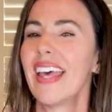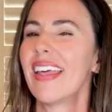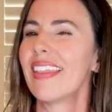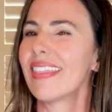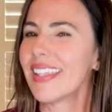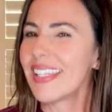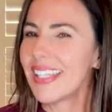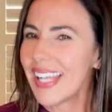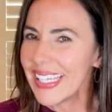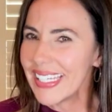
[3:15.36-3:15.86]

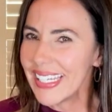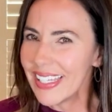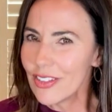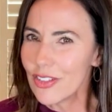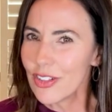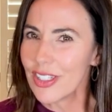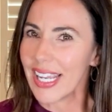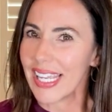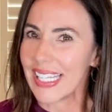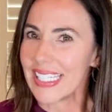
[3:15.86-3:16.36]
The
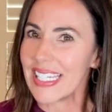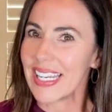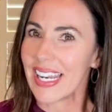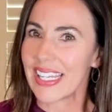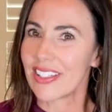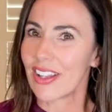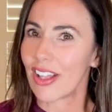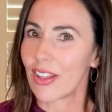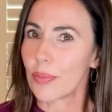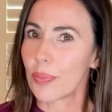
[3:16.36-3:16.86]

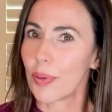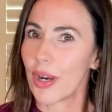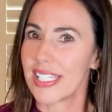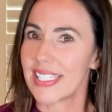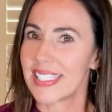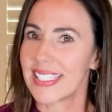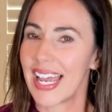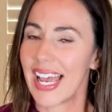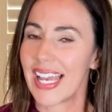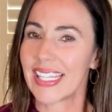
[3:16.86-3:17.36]
$999
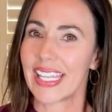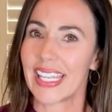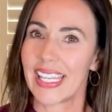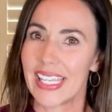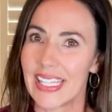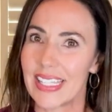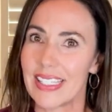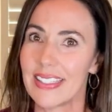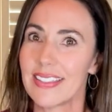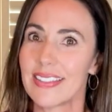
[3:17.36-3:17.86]
price tag
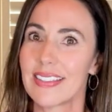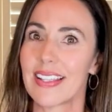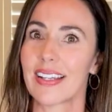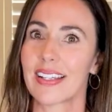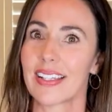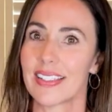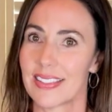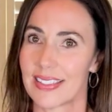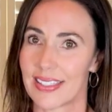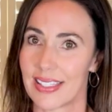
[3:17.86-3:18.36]
is a
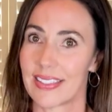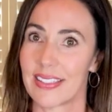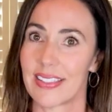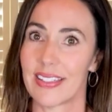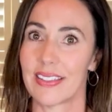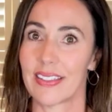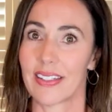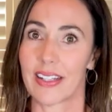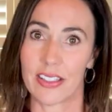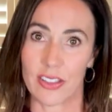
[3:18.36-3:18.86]

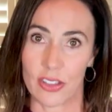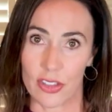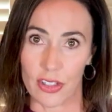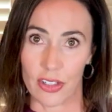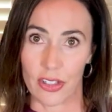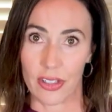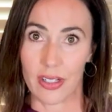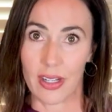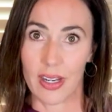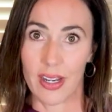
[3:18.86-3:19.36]
consistent
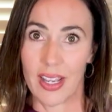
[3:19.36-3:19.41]
concern.